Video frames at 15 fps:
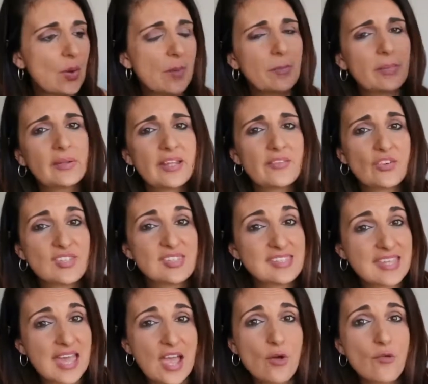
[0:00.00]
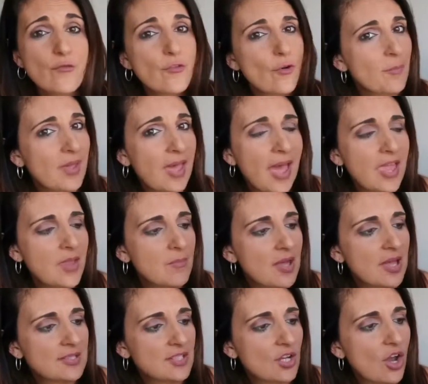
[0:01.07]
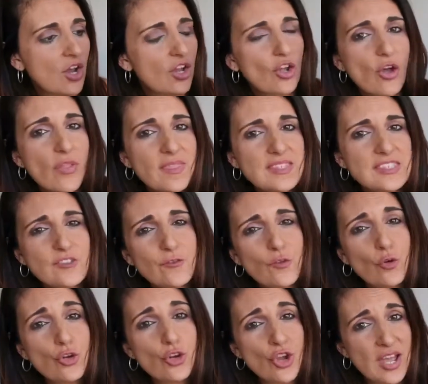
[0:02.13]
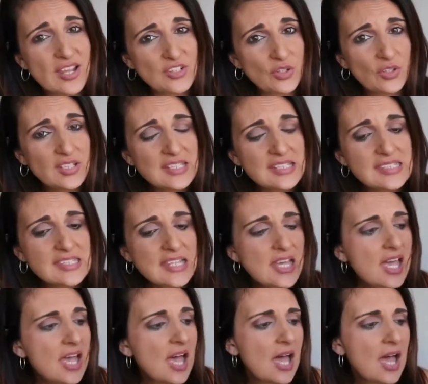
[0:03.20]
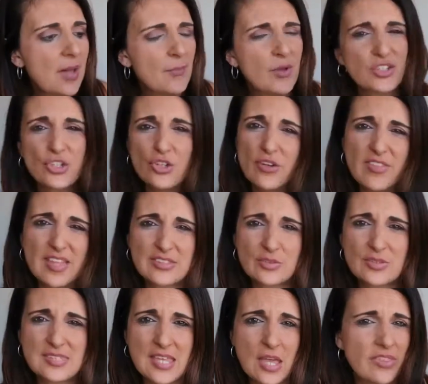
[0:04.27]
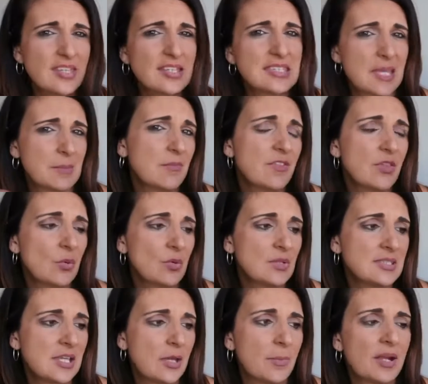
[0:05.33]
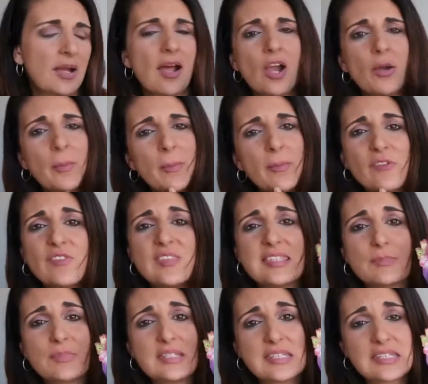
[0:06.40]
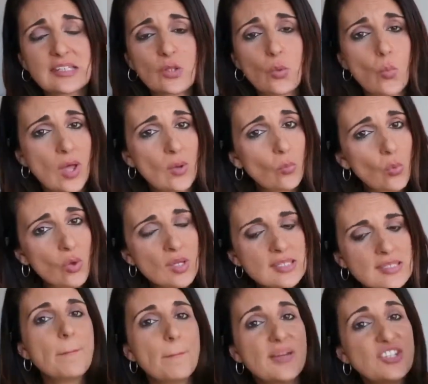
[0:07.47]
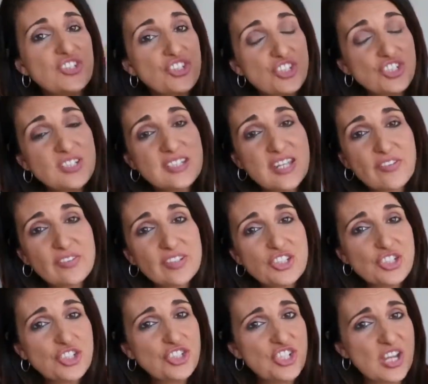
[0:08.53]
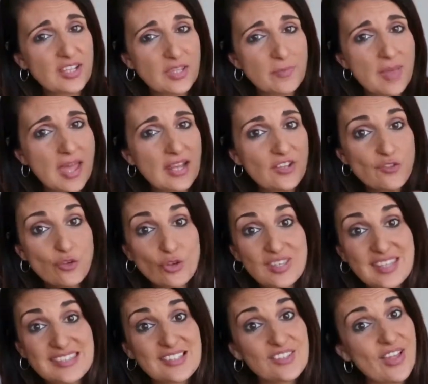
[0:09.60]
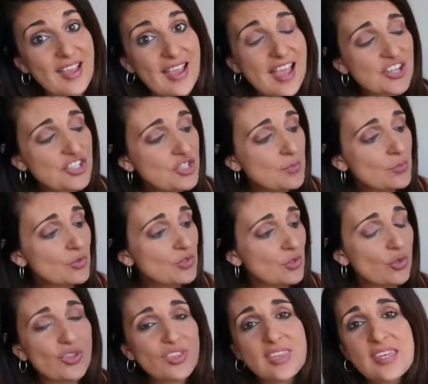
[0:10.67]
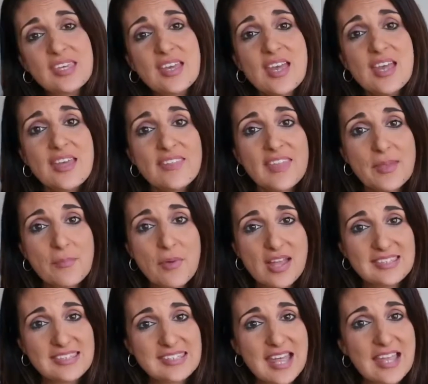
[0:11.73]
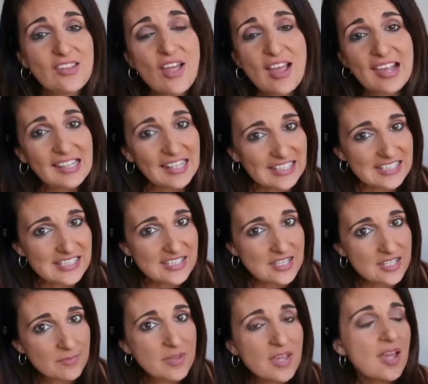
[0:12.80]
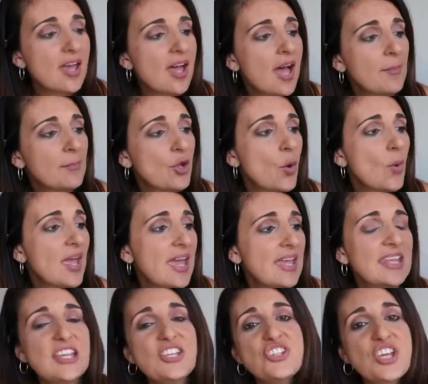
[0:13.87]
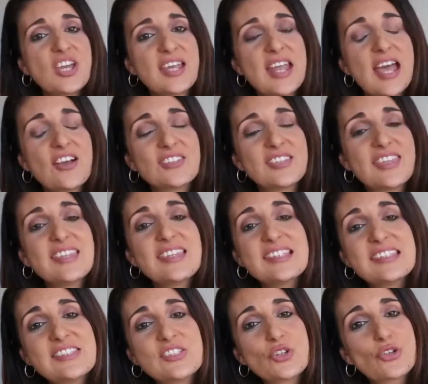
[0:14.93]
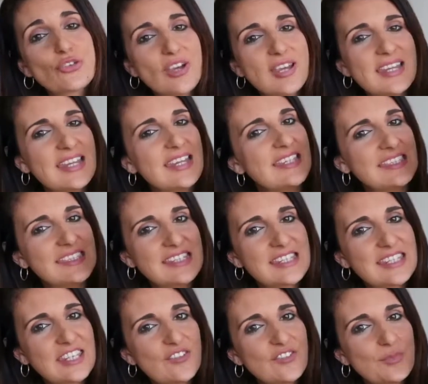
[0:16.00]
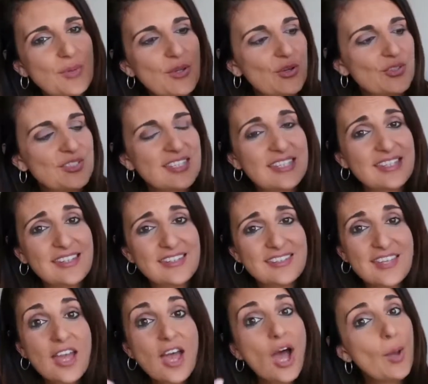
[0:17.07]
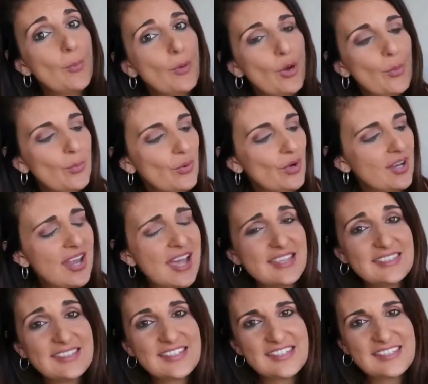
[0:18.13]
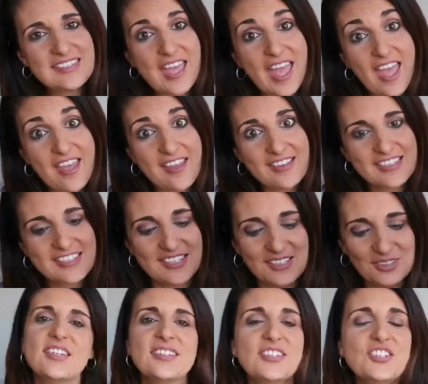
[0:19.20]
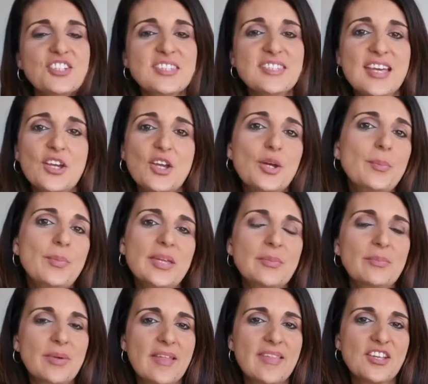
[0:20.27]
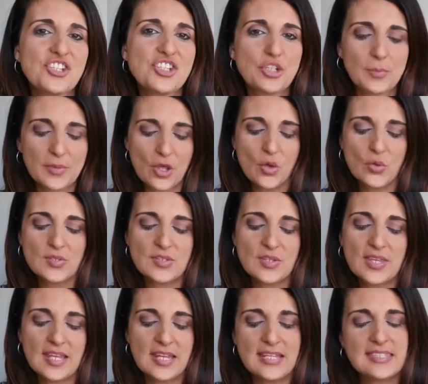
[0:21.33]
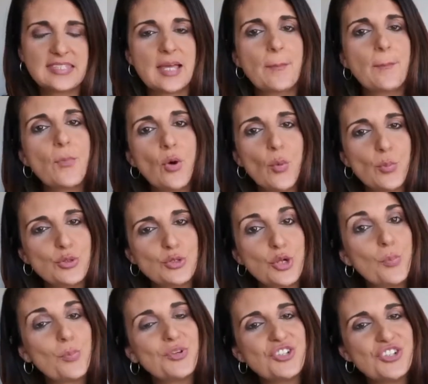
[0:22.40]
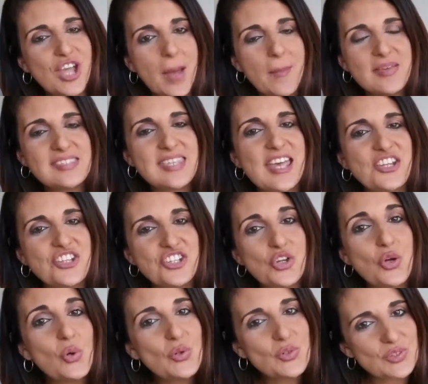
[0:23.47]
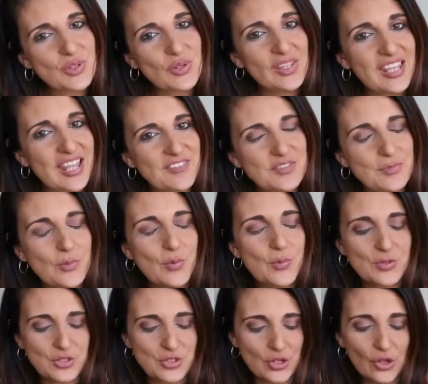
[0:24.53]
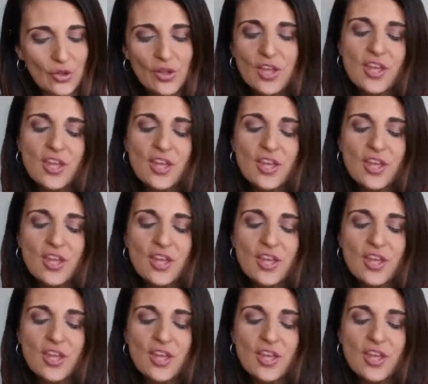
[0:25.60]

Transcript: I believe on sale from Kmart I got this for nine dollars um, I don't know if that's on sale. I think some of them are on sale, but I can't remember if this particular one was. But do definitely do check them out if your kids like Hatchimals or you think they might start like collecting them. Um, go ahead and check it out because I think is a great Easter gift because it is appropriate as it is eggs. So just like her big brother, she'll be also getting some Paw Patrol pajamas as she also loves Paw Patrol.